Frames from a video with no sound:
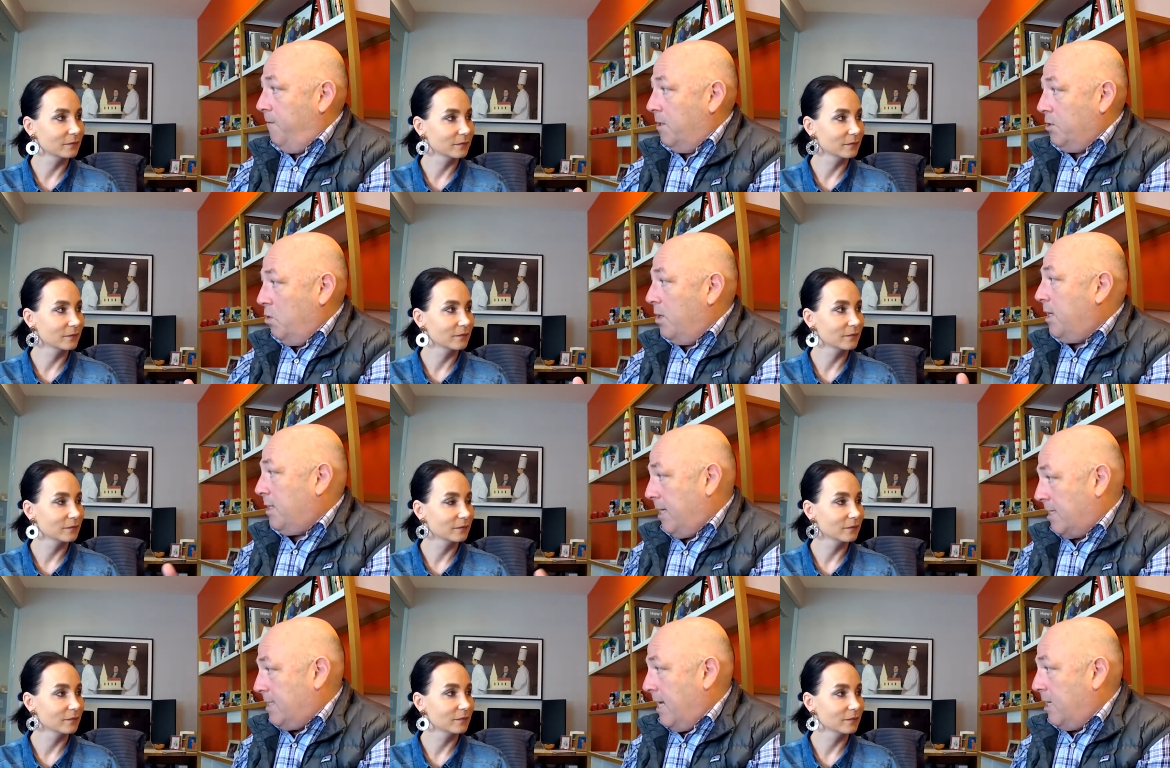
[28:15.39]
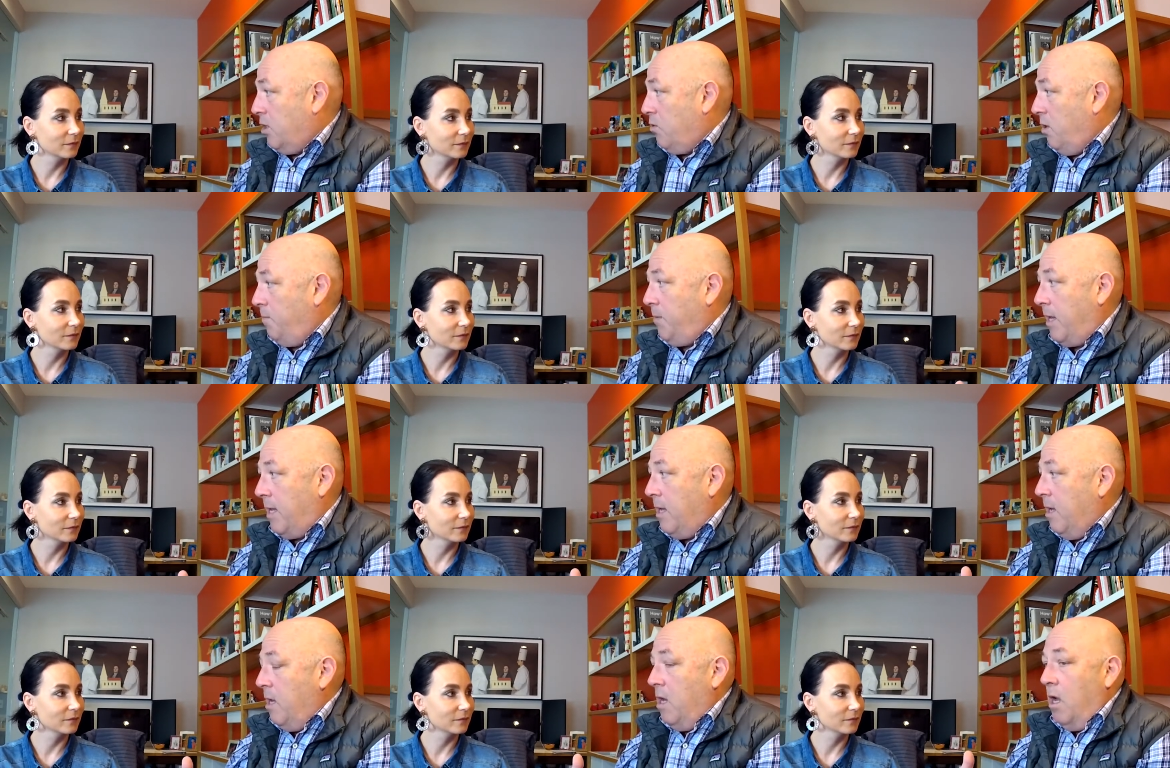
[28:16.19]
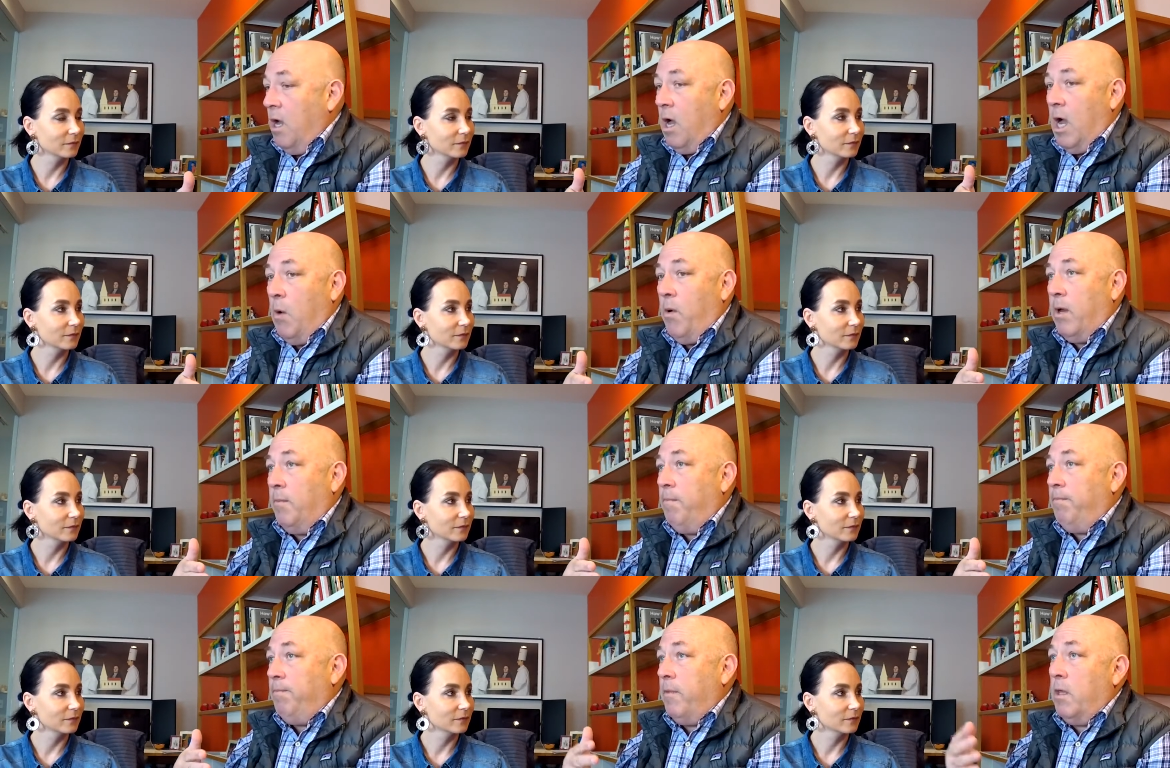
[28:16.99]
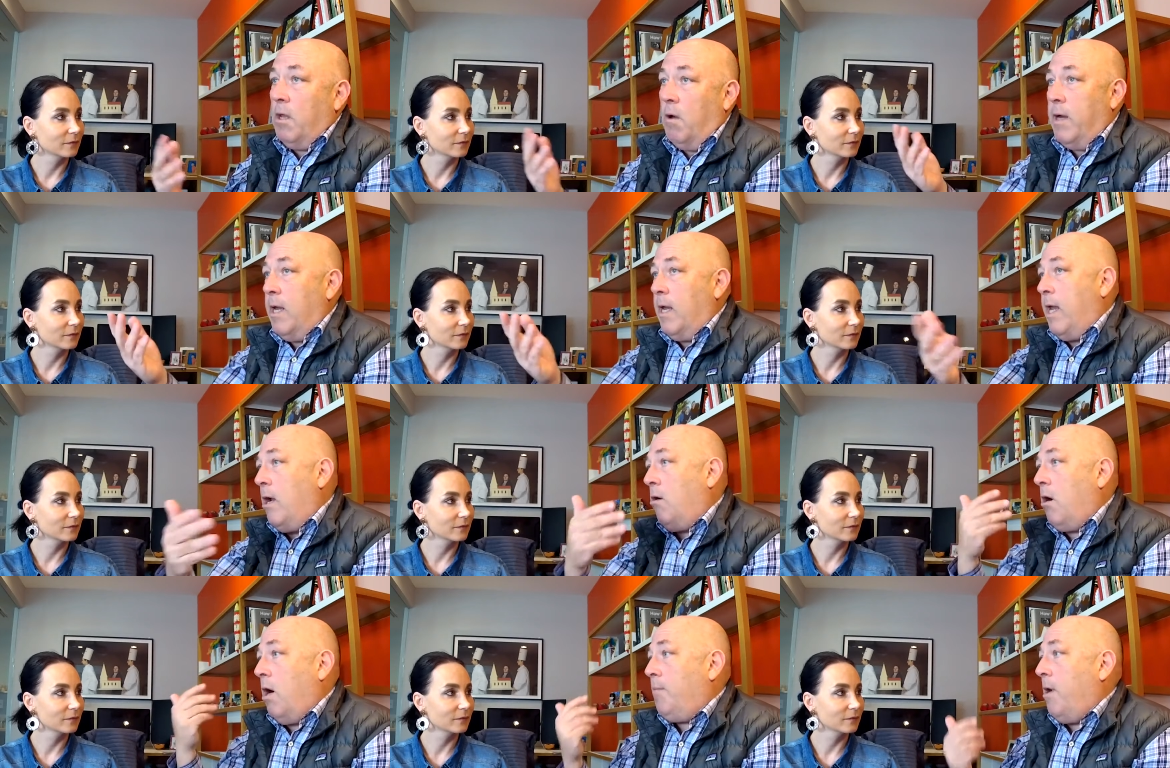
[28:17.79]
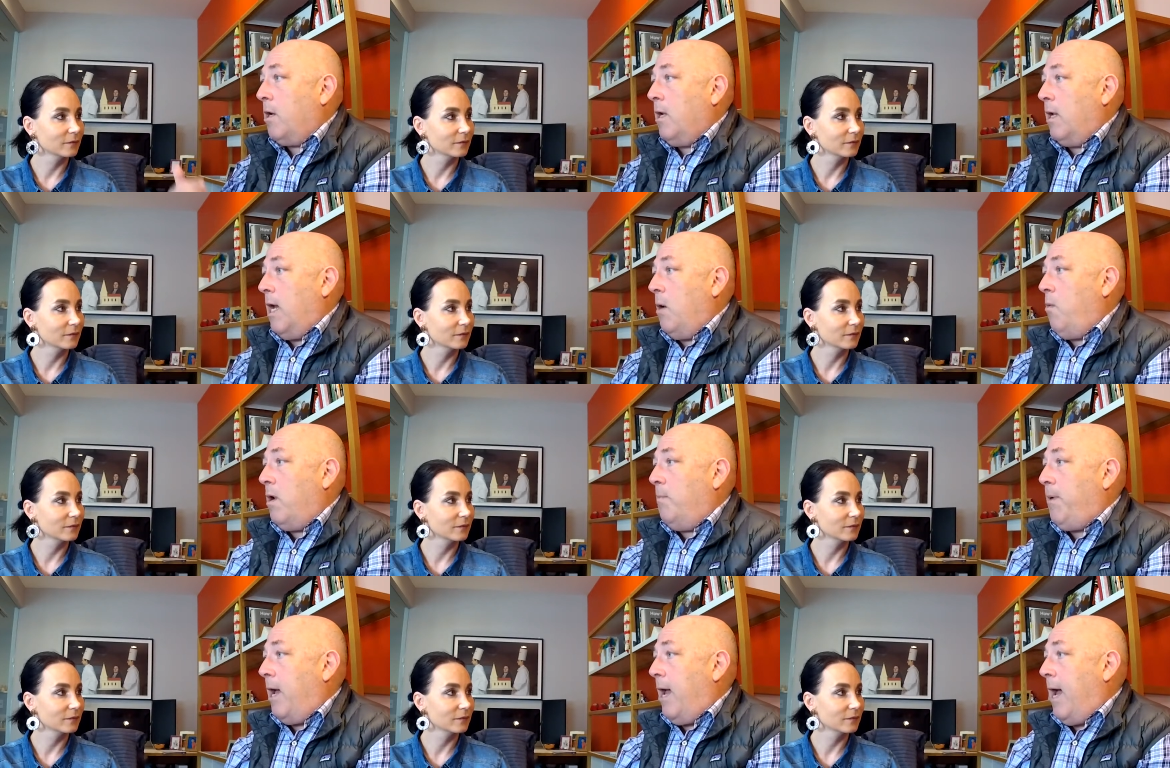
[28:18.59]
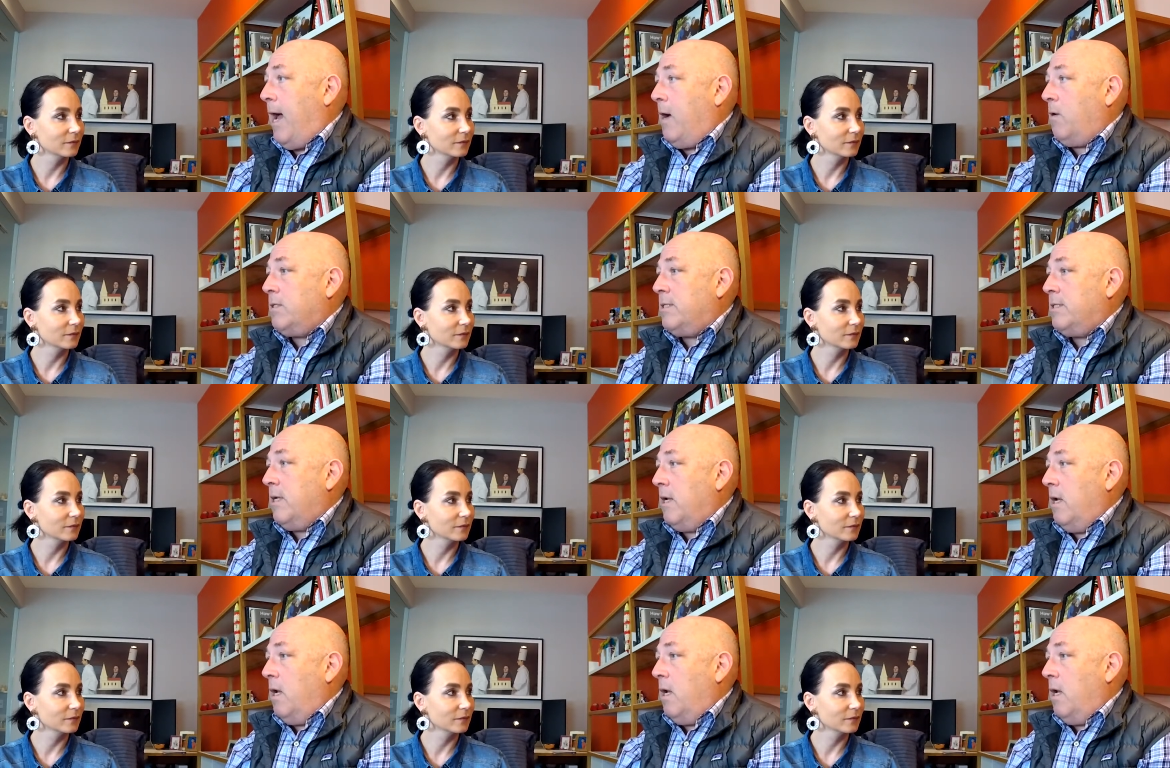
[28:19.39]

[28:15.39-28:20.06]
Speaker 1: first goal, as I said, could be I want to you know, here in our market, I want to buy a house.